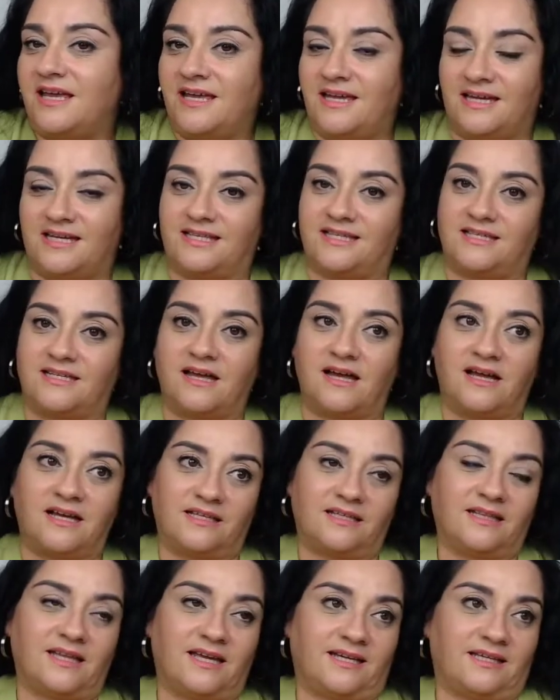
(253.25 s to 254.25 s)
It's
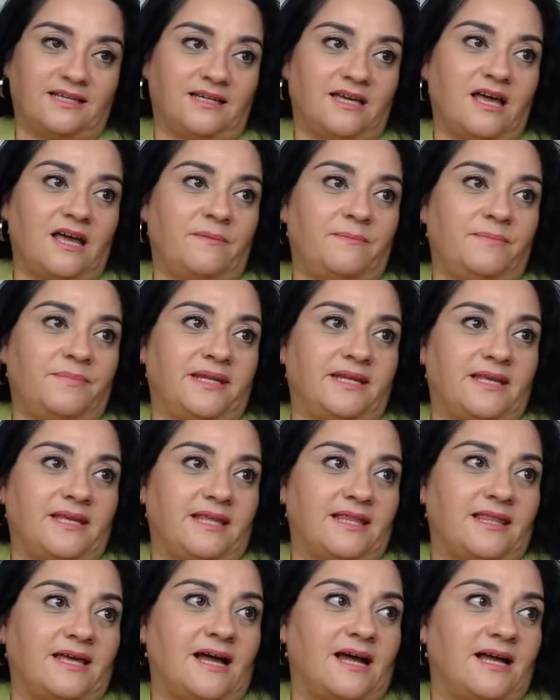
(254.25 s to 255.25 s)
not like a company
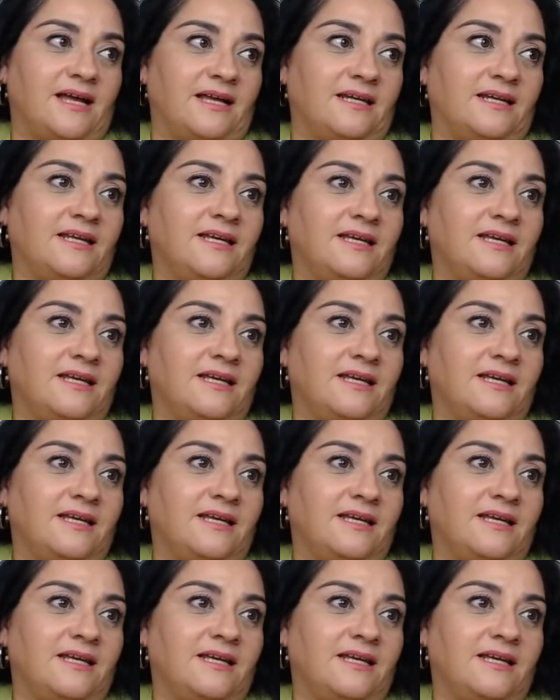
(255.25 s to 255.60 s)
that